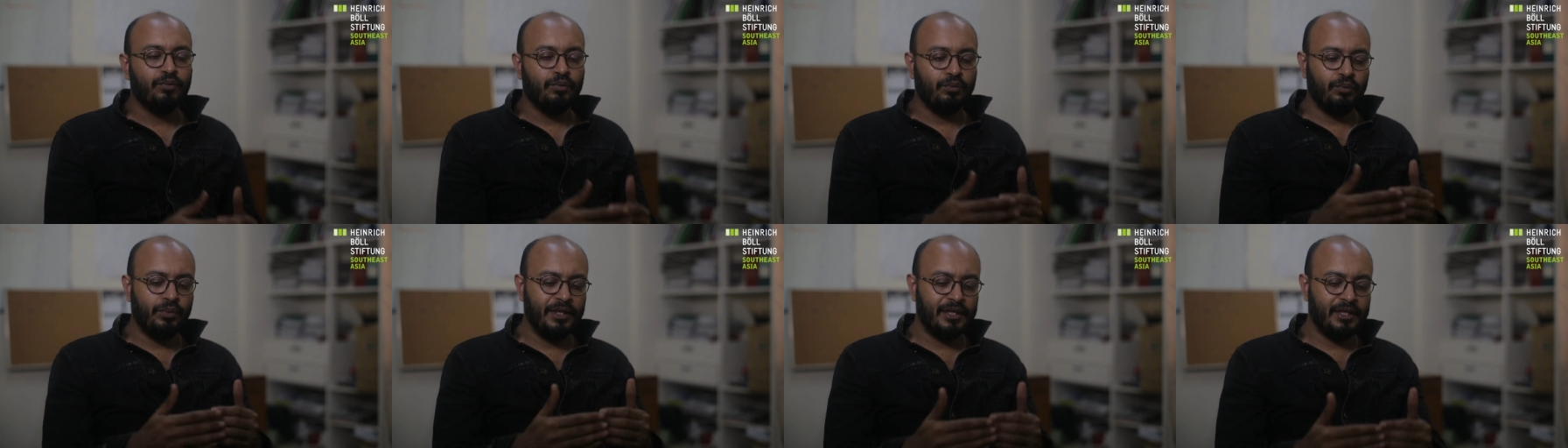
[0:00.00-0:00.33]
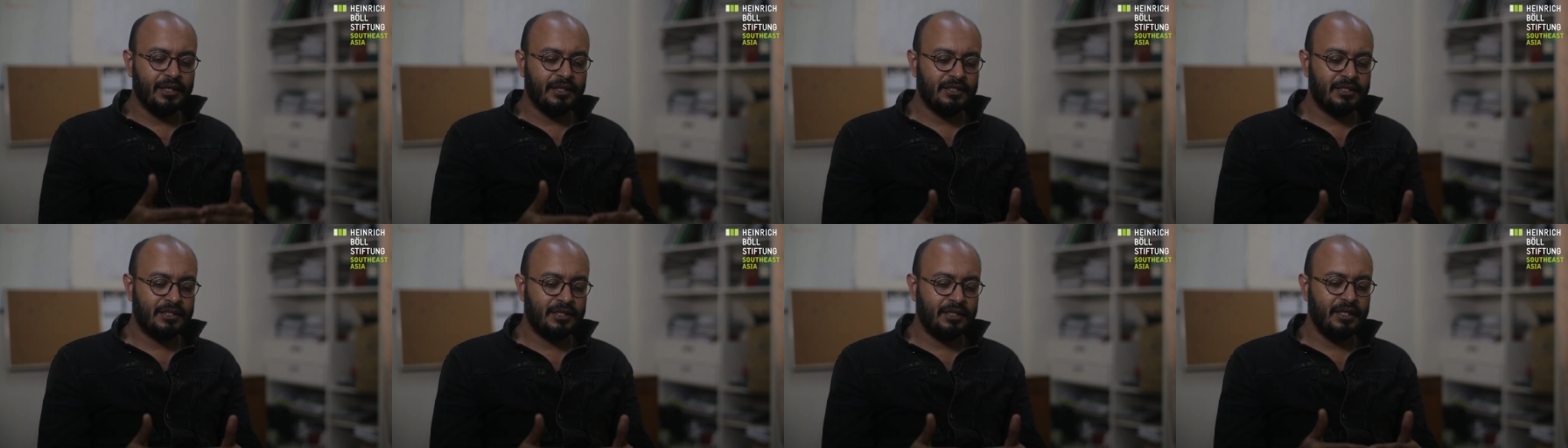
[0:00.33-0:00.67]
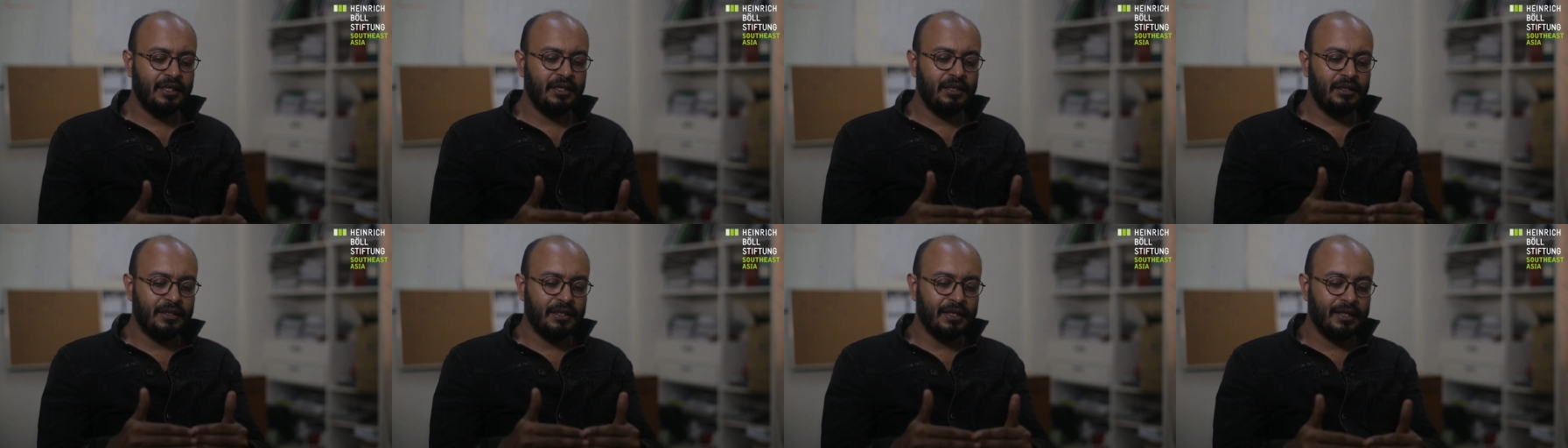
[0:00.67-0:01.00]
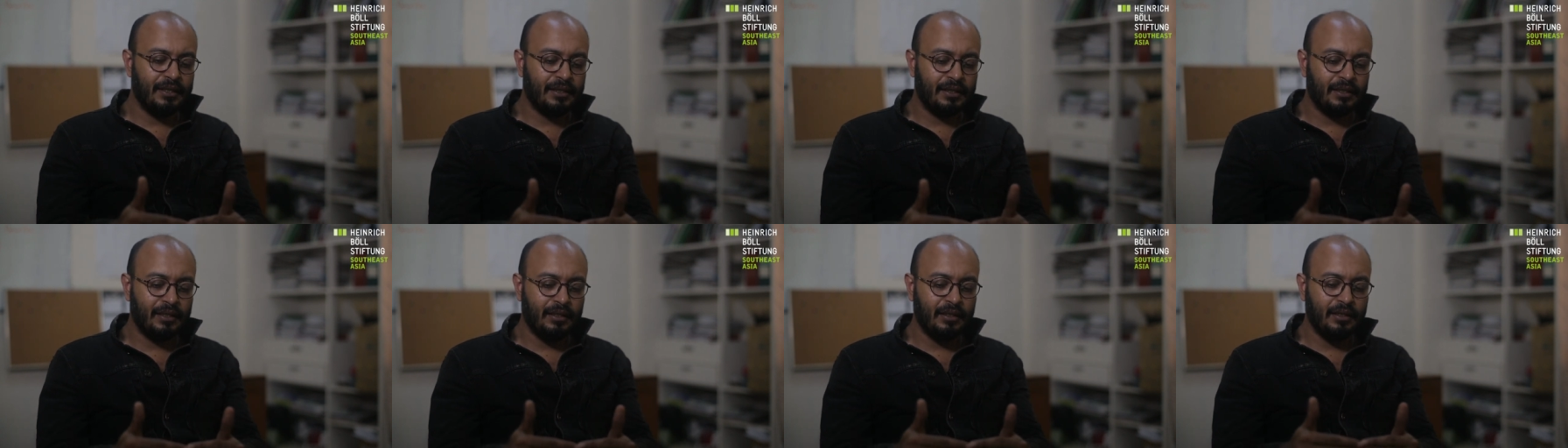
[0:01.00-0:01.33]
We can see
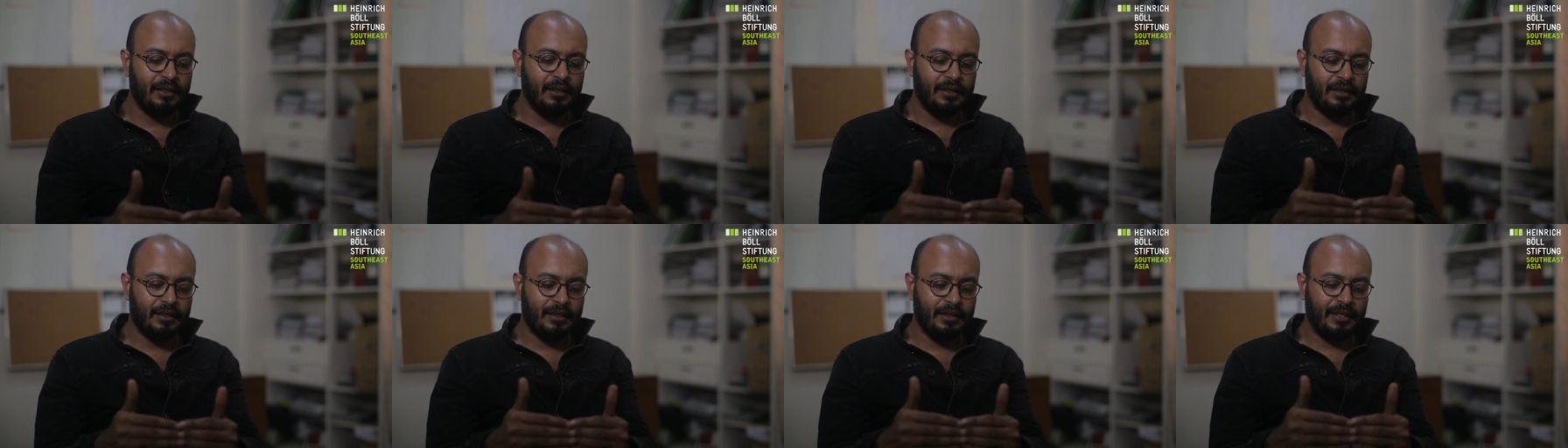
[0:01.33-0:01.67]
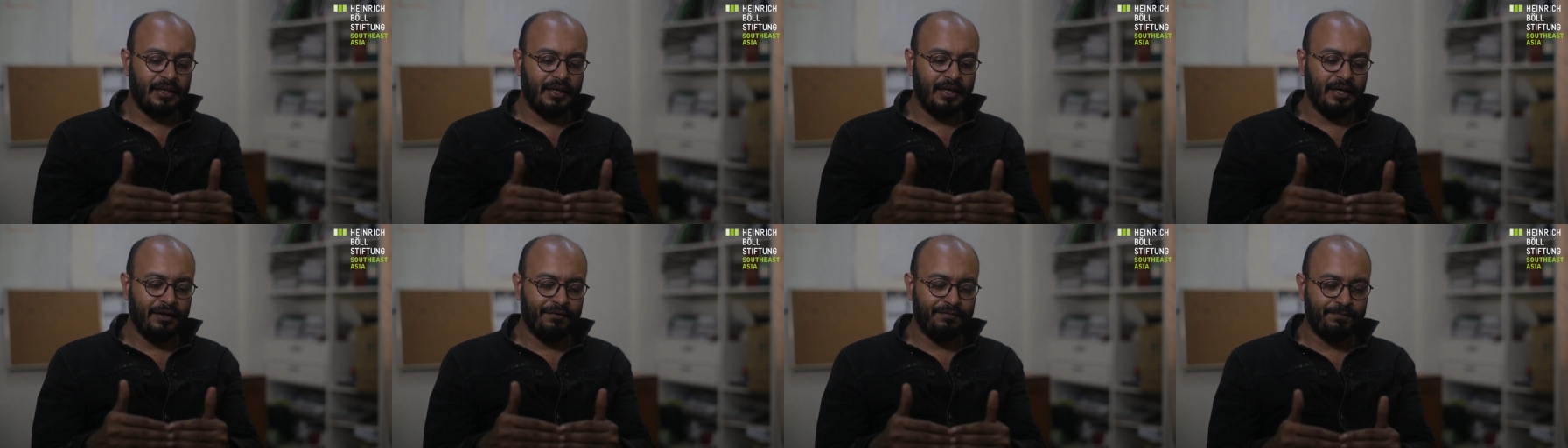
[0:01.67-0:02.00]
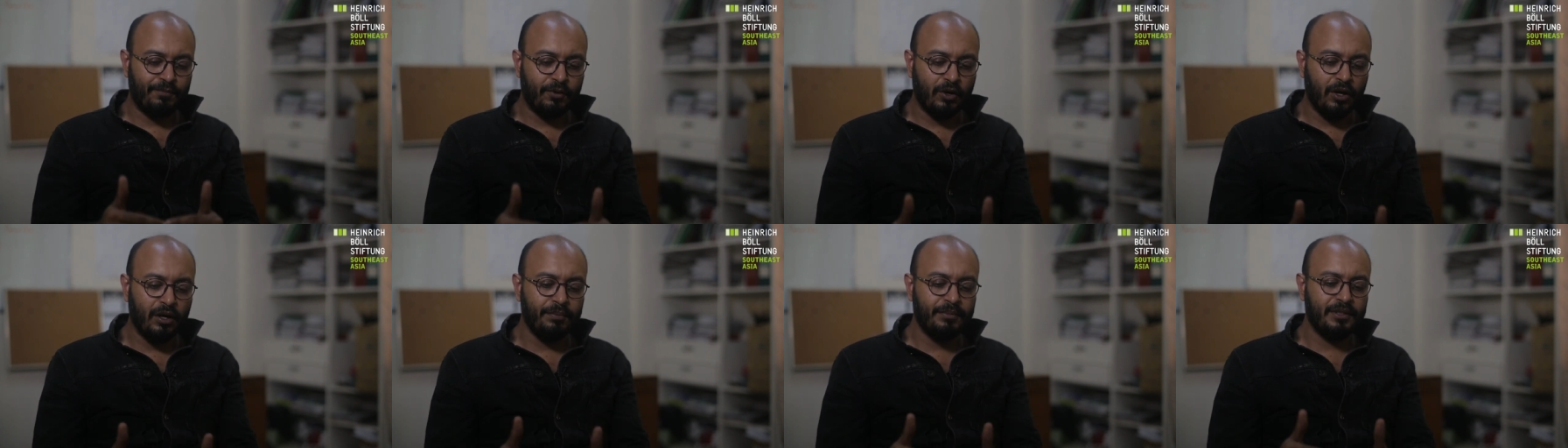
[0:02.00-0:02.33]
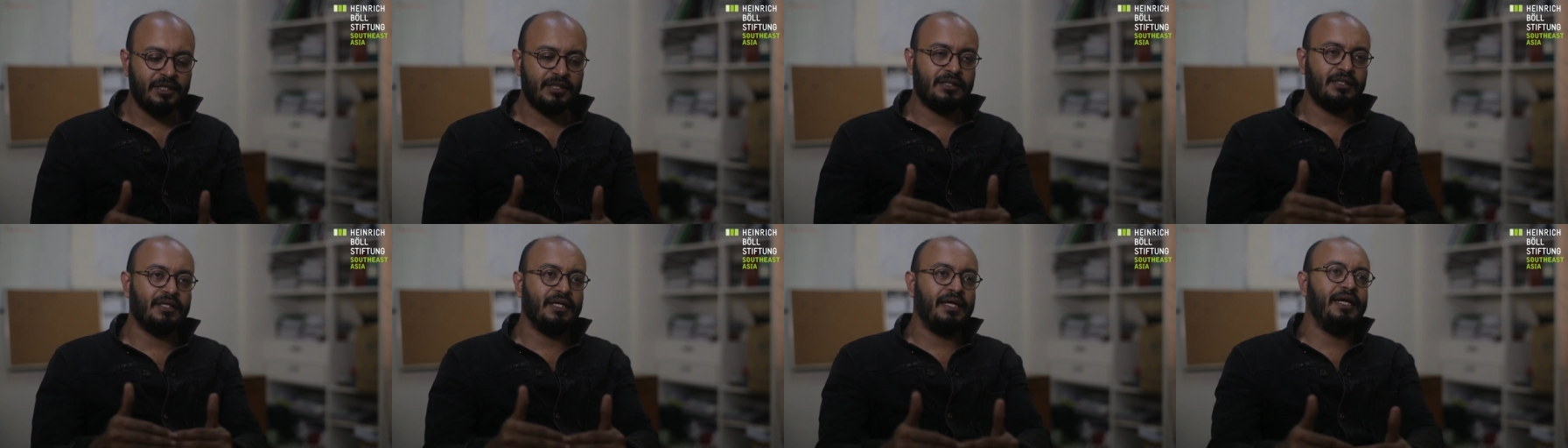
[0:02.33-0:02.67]
that they have
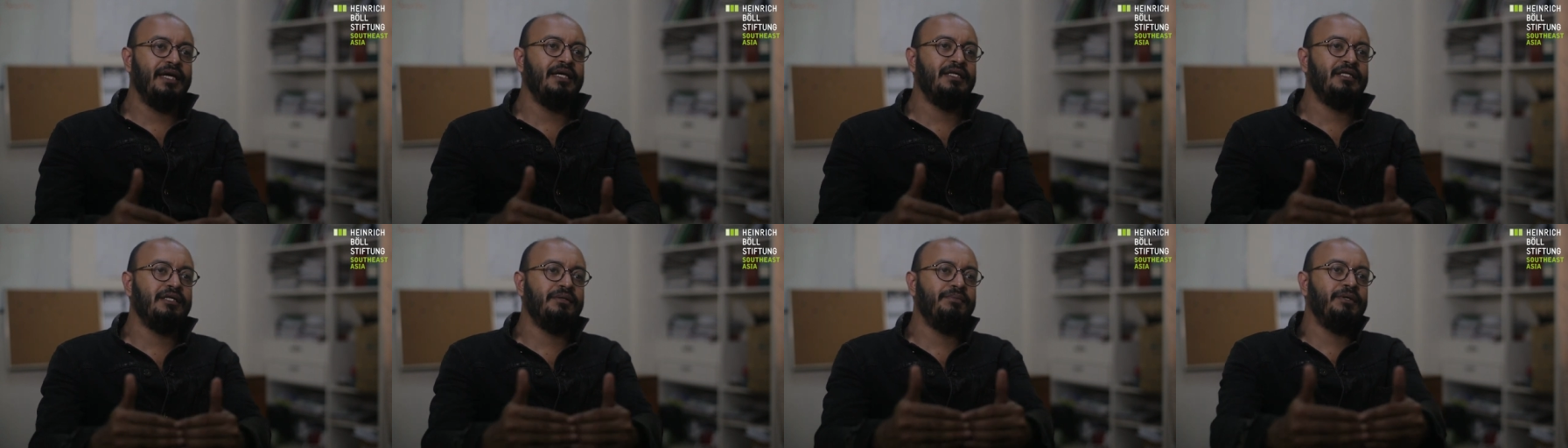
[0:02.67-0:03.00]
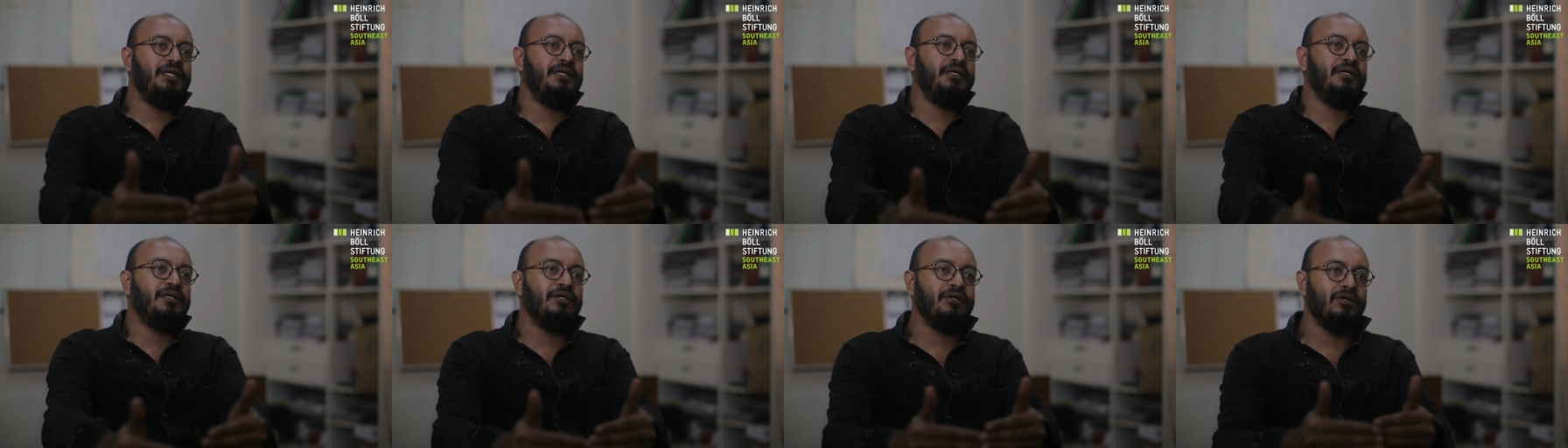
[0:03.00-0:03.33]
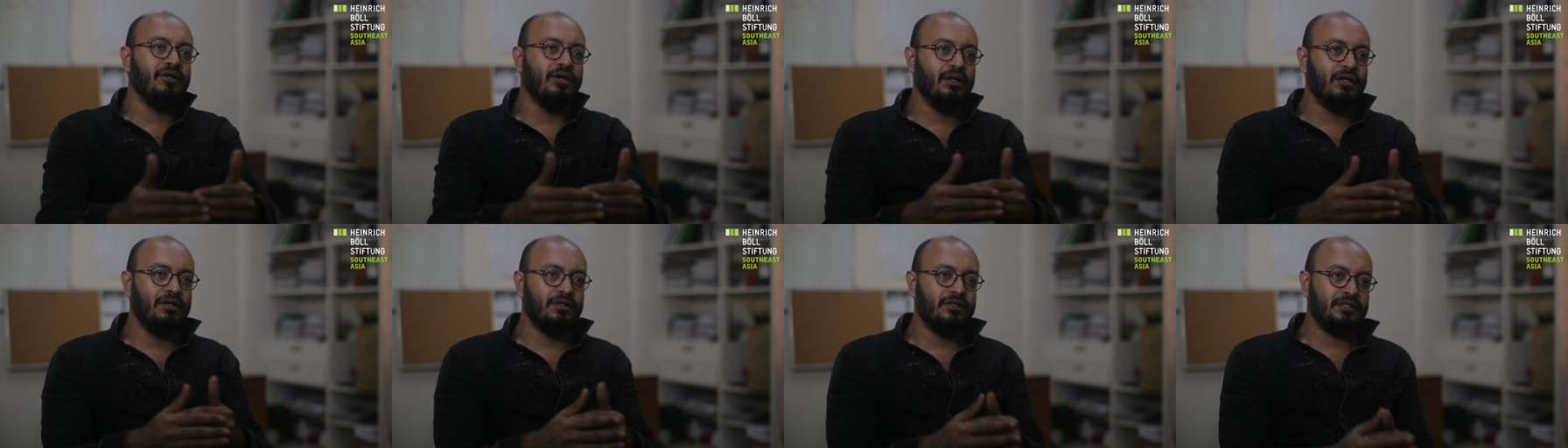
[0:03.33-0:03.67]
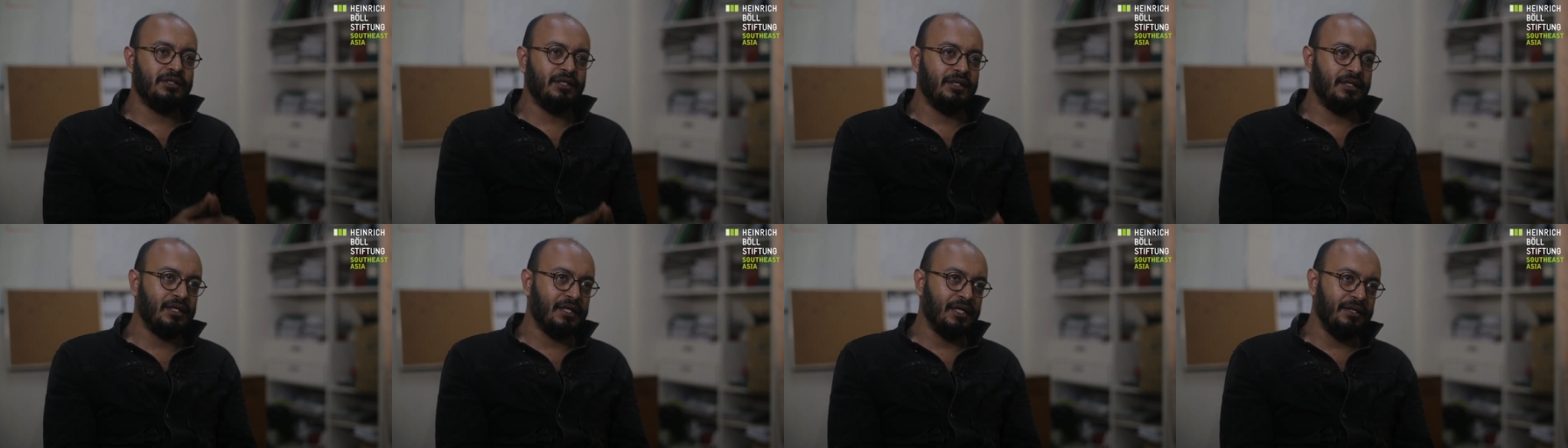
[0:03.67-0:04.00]
promised $80
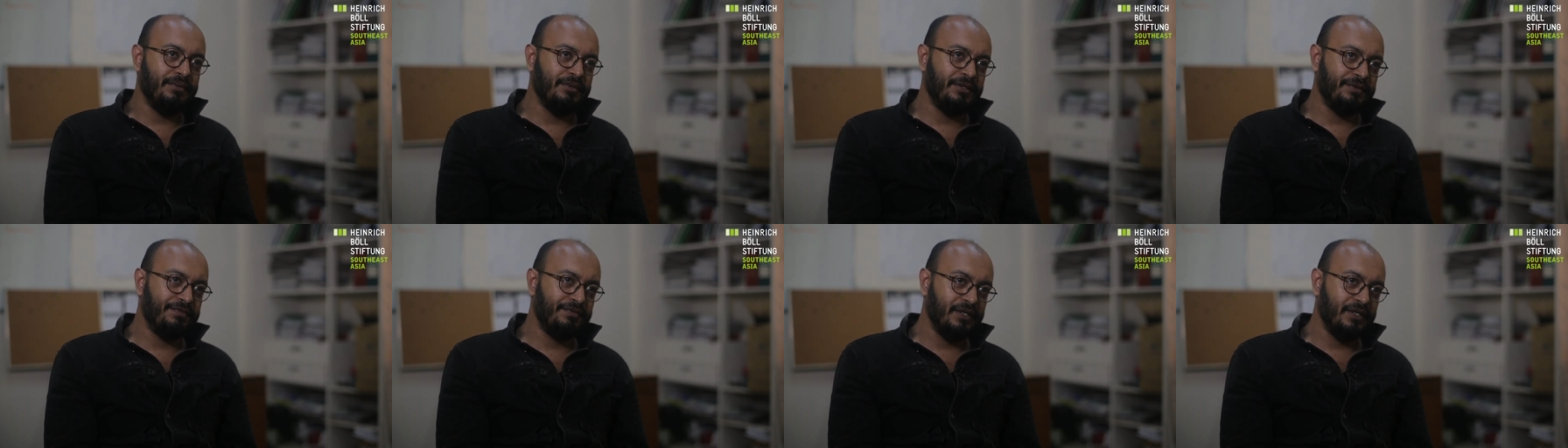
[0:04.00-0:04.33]
billion in climate